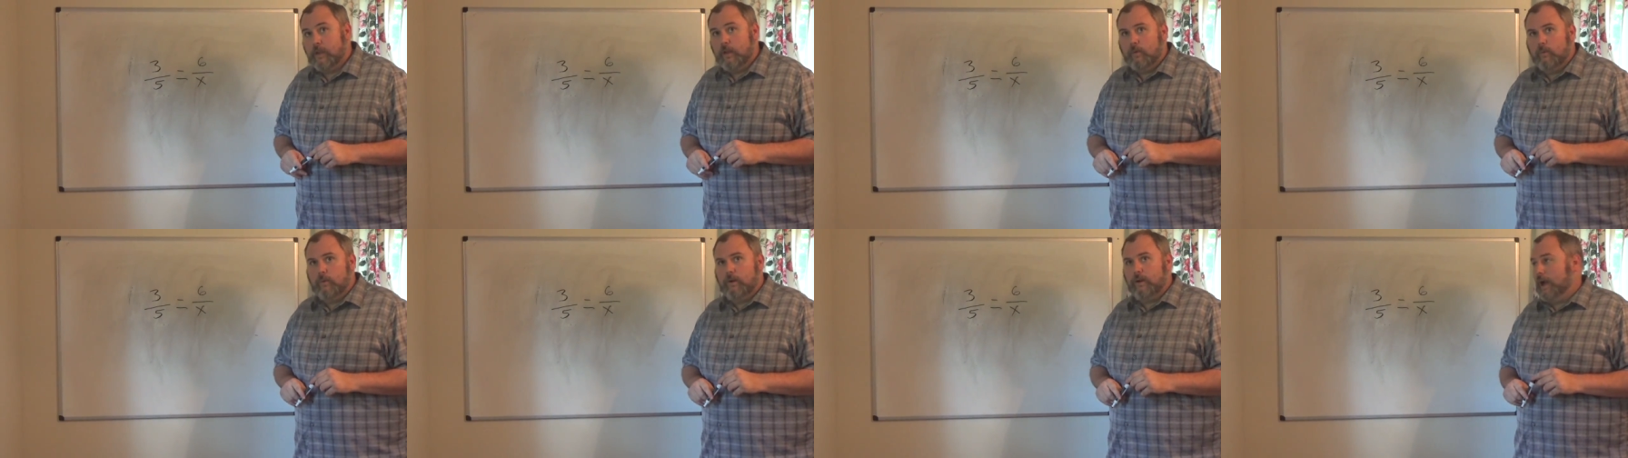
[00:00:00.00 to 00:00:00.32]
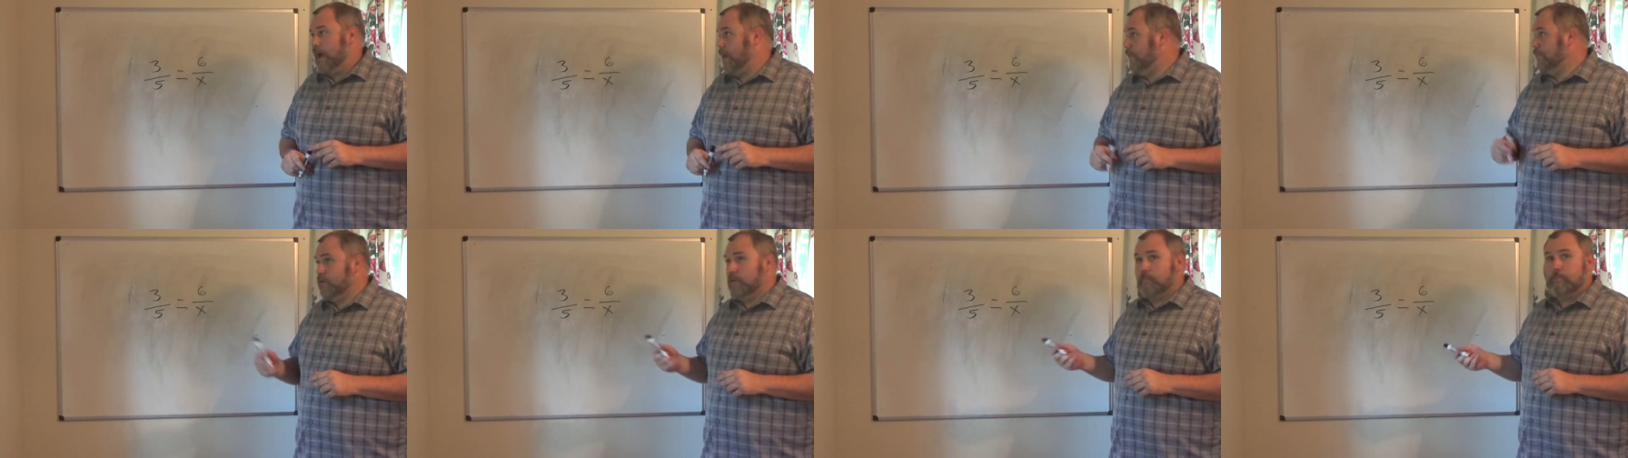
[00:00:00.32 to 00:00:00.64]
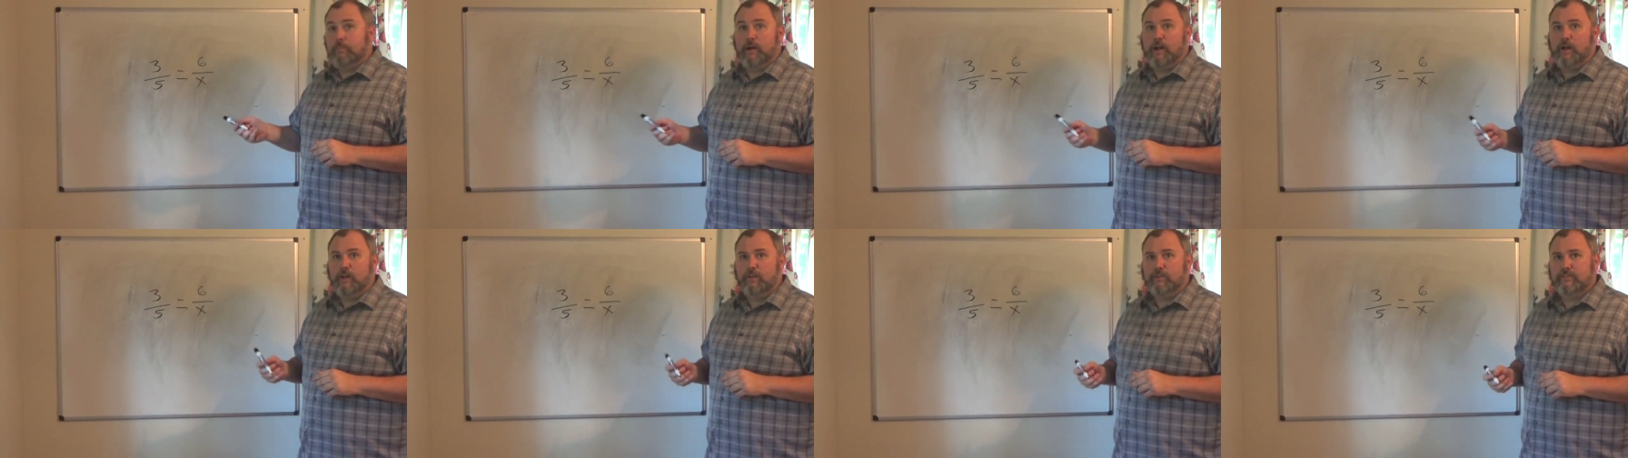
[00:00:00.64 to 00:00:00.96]
Well, I'm going
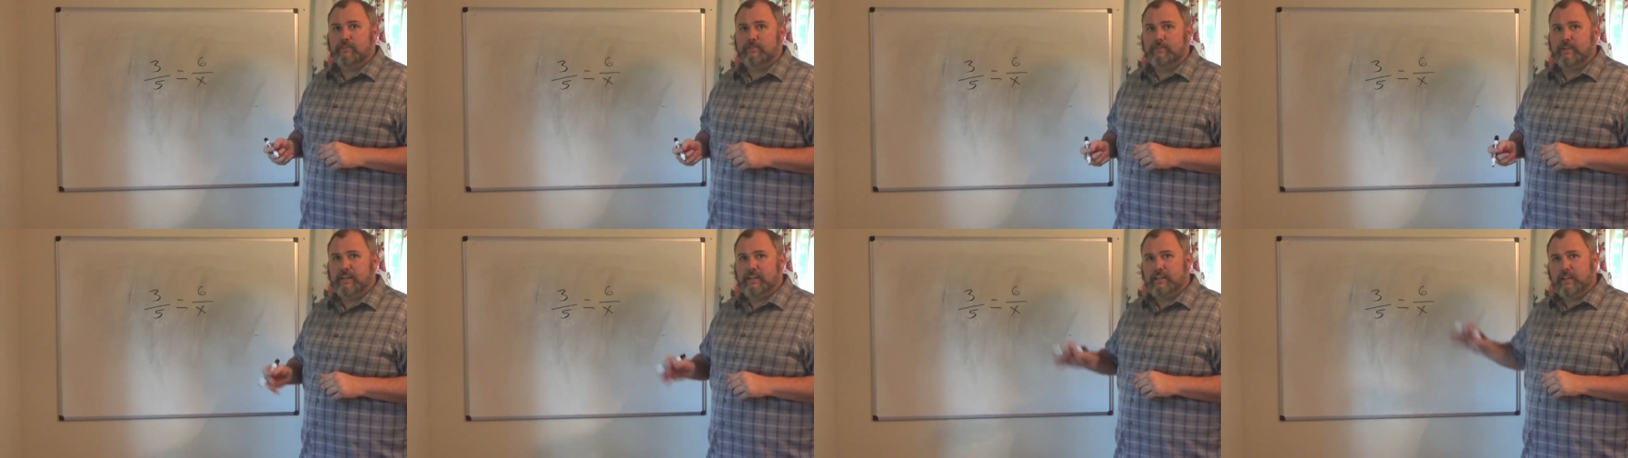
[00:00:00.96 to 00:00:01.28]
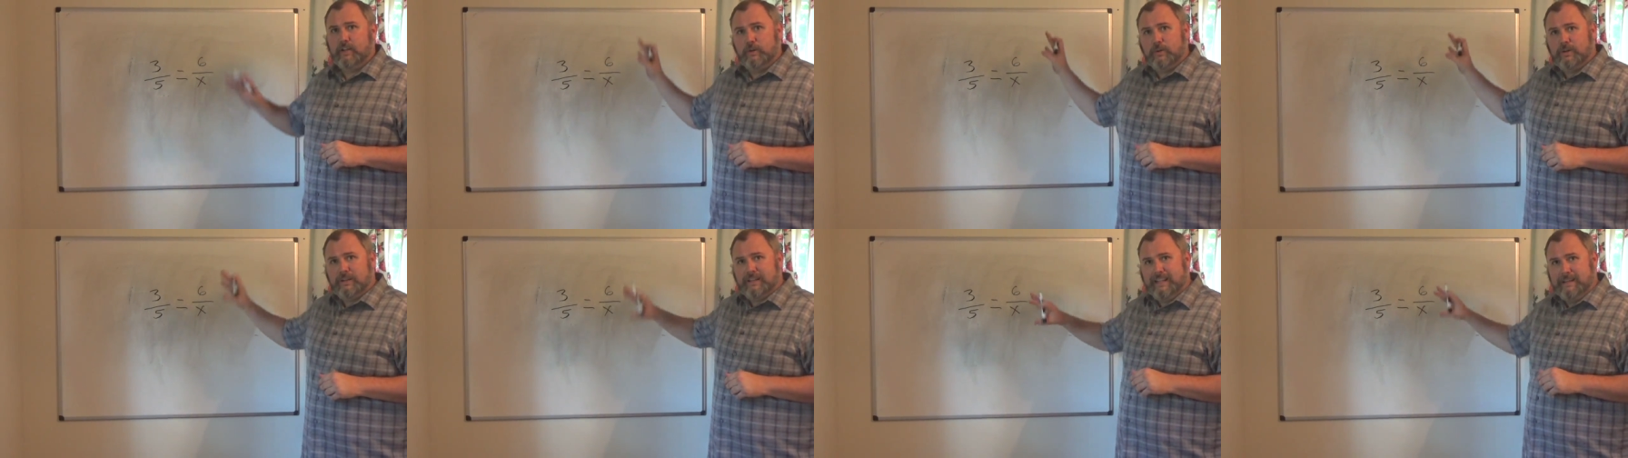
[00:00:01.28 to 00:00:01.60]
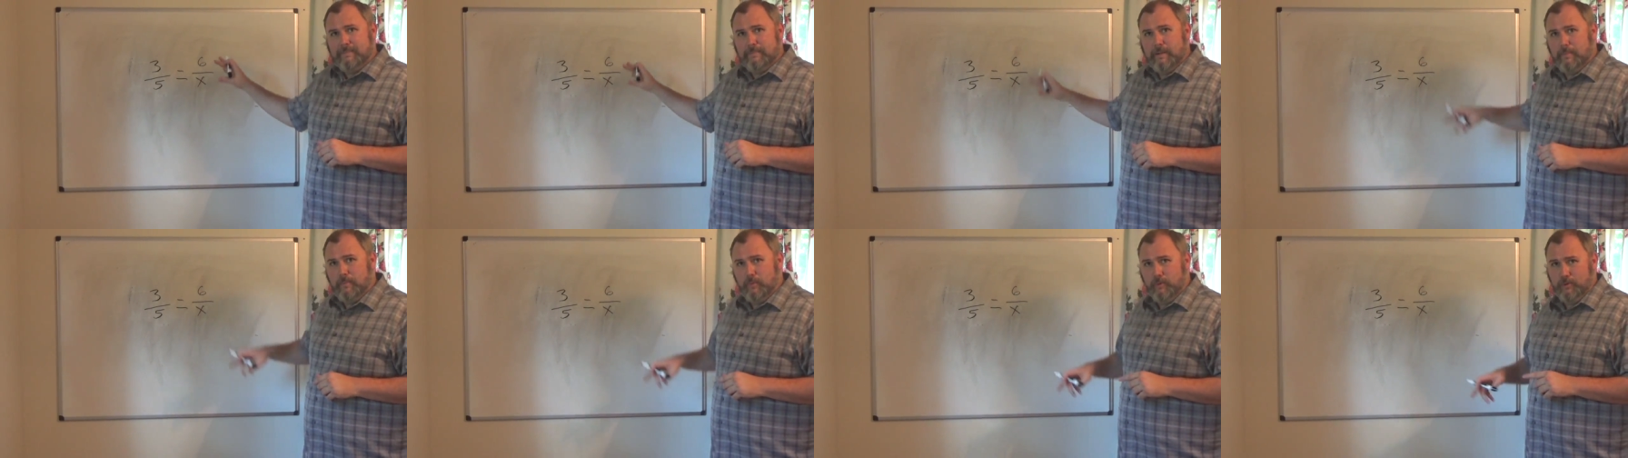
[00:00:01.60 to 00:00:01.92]
to pause the video,
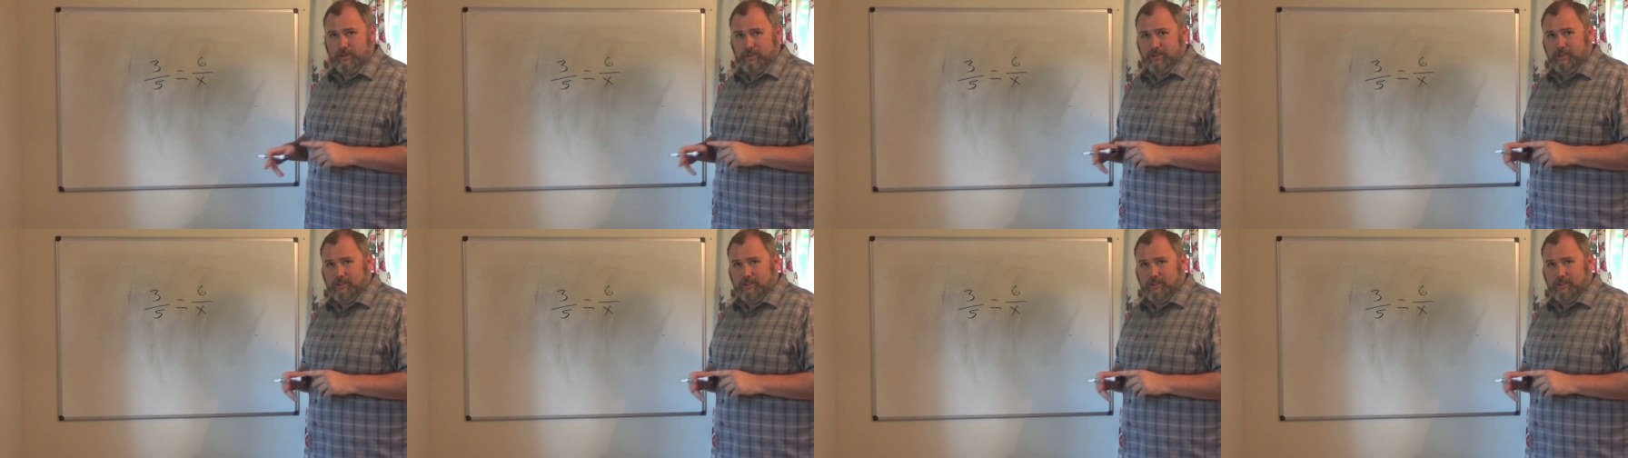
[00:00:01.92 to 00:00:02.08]
clean my board a